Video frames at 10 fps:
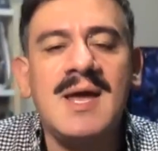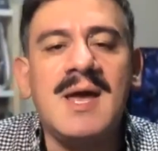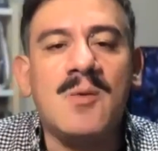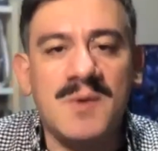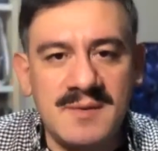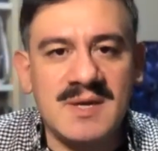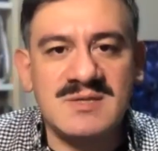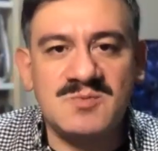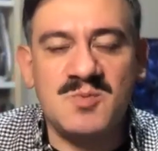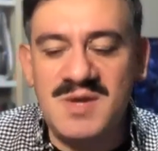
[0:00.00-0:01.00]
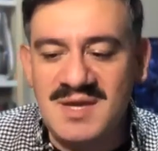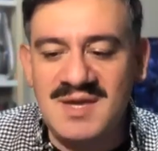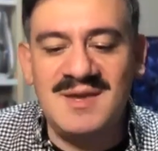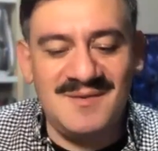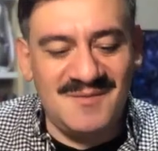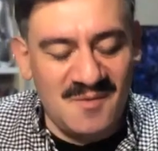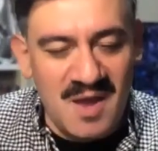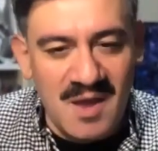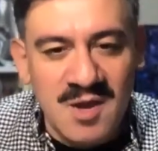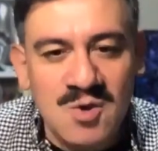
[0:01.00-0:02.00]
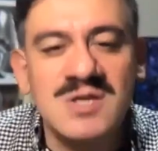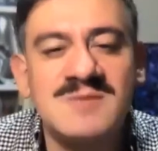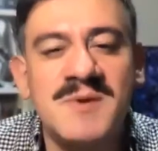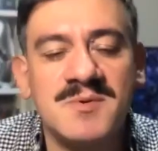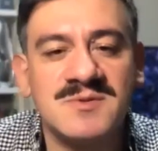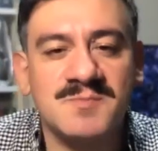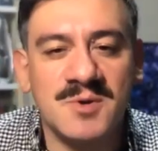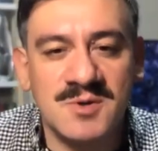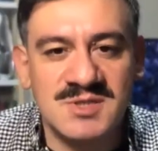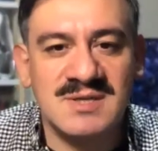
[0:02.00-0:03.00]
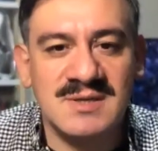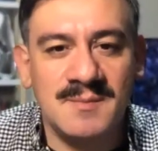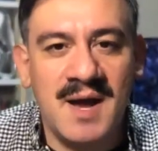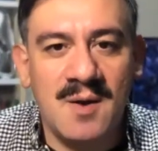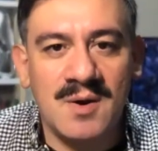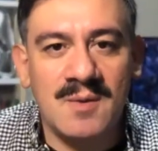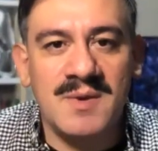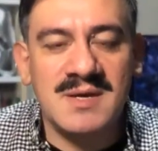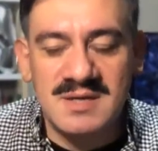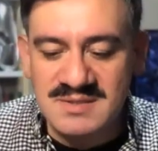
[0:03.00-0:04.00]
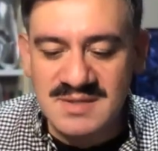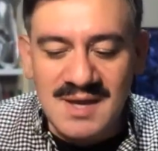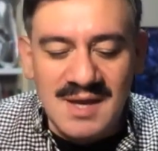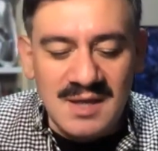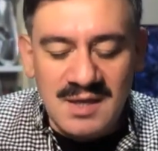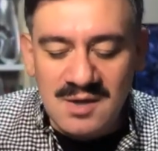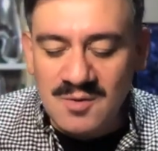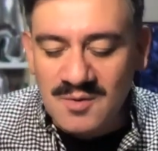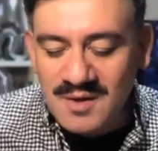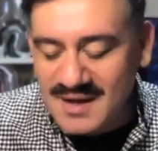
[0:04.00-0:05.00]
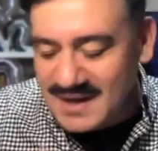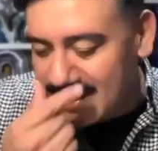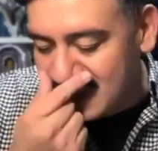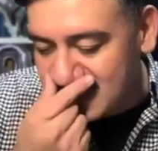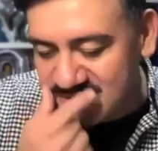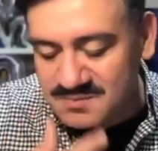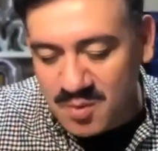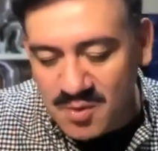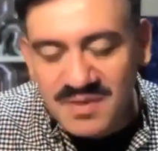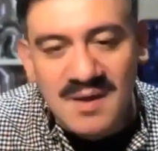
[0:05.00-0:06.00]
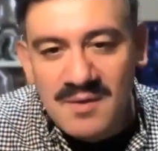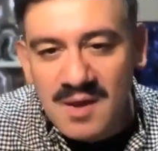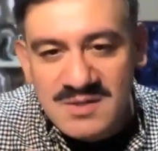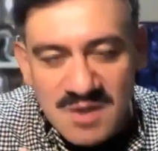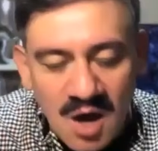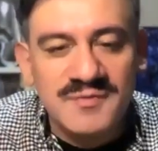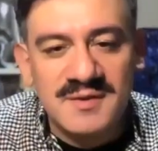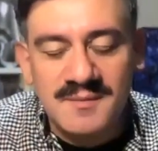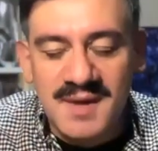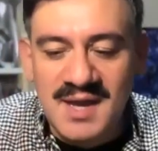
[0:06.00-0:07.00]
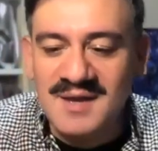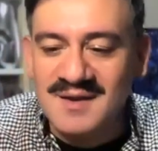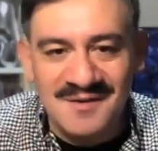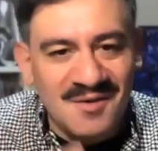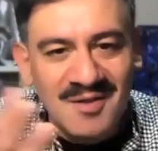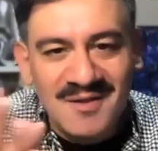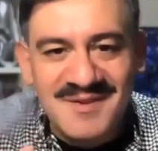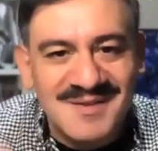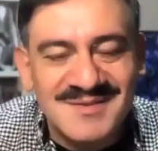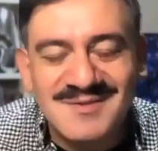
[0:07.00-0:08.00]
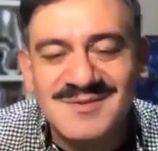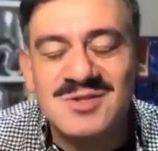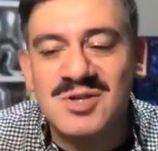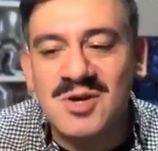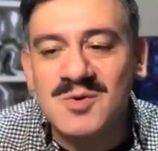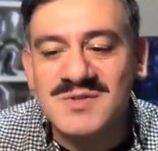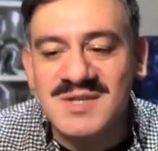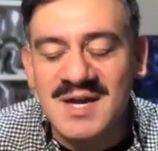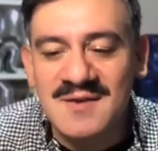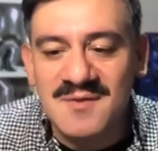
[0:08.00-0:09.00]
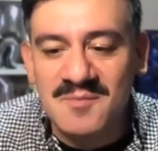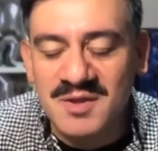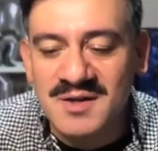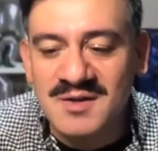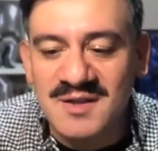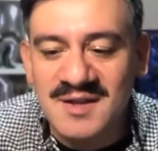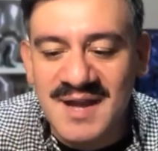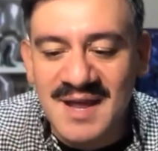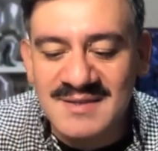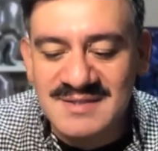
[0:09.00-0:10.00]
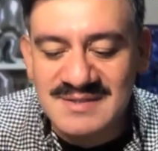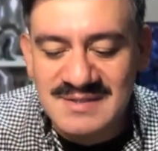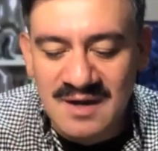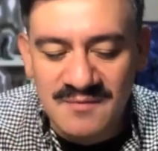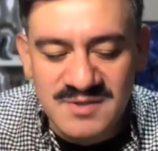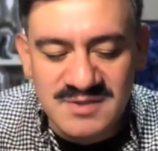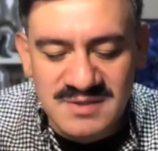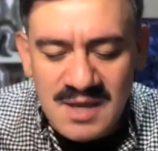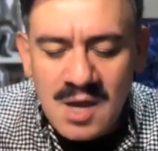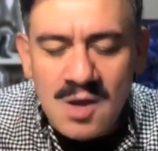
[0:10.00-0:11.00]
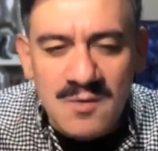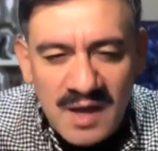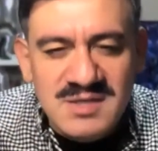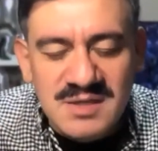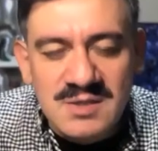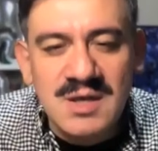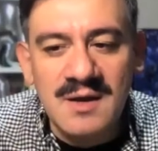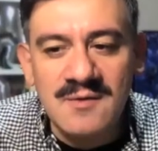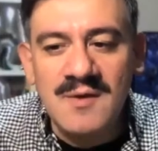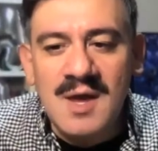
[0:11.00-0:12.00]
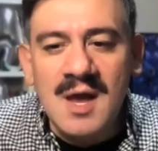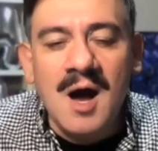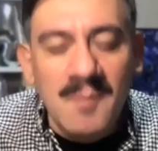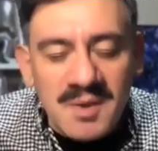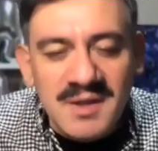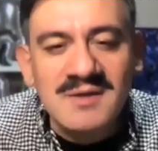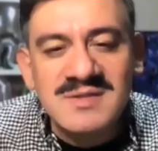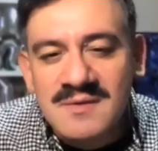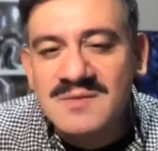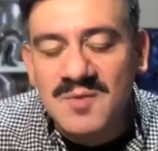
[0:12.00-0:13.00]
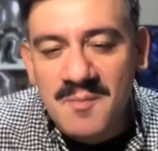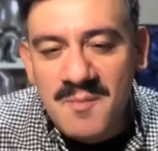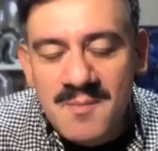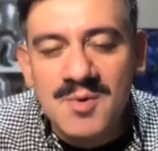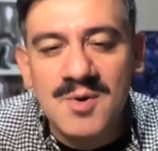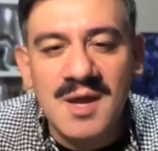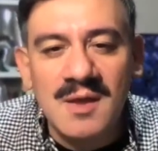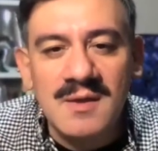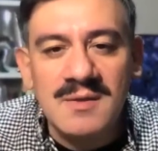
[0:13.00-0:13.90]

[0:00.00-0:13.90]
Because we increased people's purchasing power, because, there's a point that is often made on all of these shows of a political analysis of just actually kind of humbling ourselves and remembering,